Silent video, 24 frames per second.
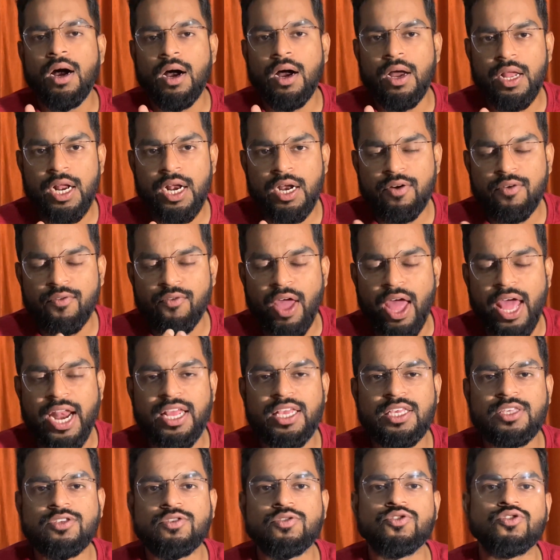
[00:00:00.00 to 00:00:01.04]
it
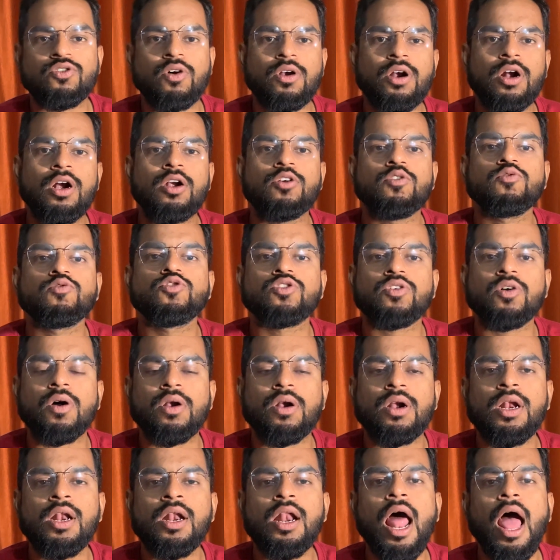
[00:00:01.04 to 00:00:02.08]
varies journal to
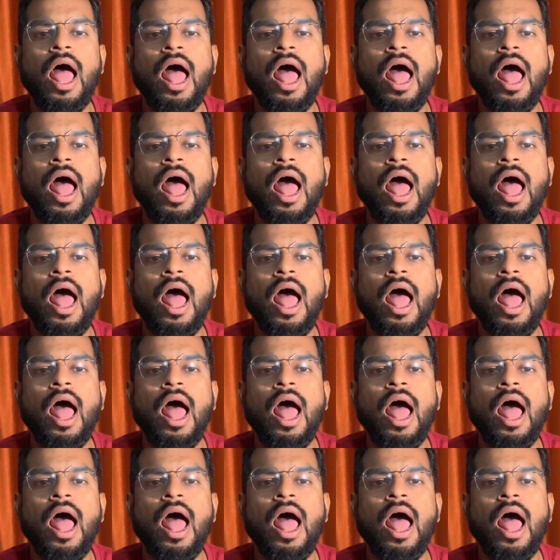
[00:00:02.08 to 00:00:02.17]
journal.